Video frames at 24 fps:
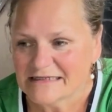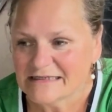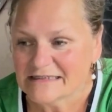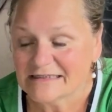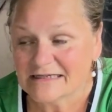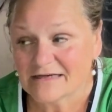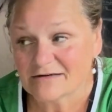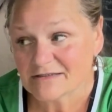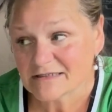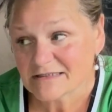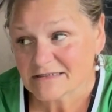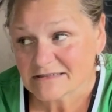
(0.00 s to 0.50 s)

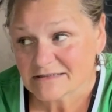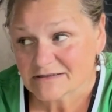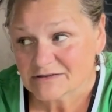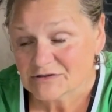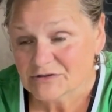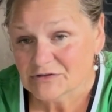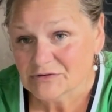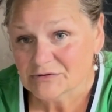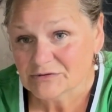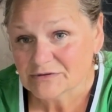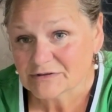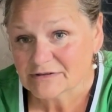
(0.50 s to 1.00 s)
Now it is a little
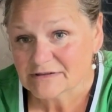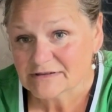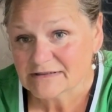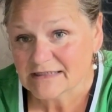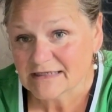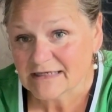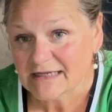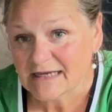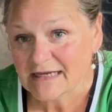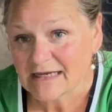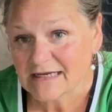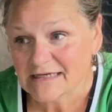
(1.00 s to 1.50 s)
cooler
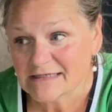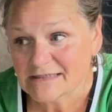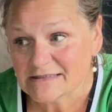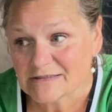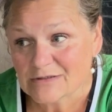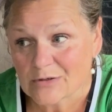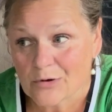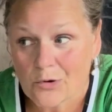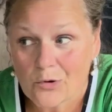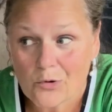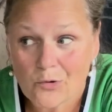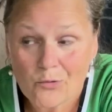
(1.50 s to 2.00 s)
today,
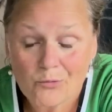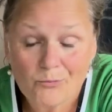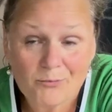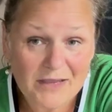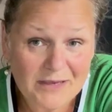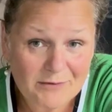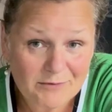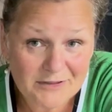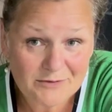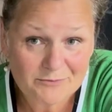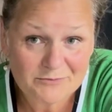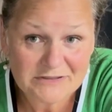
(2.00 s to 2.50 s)
so
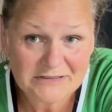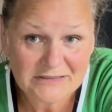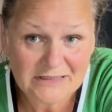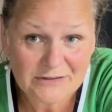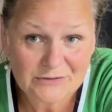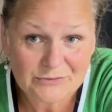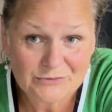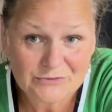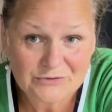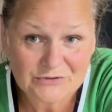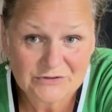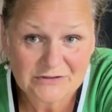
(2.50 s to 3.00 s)
maybe the
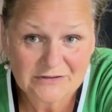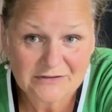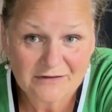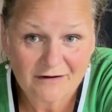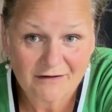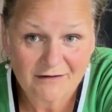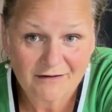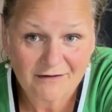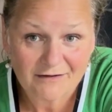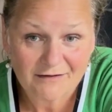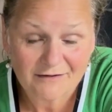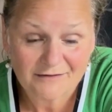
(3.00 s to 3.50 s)
mosquitoes
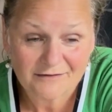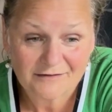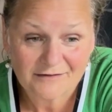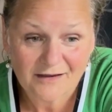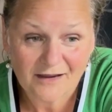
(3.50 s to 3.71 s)
are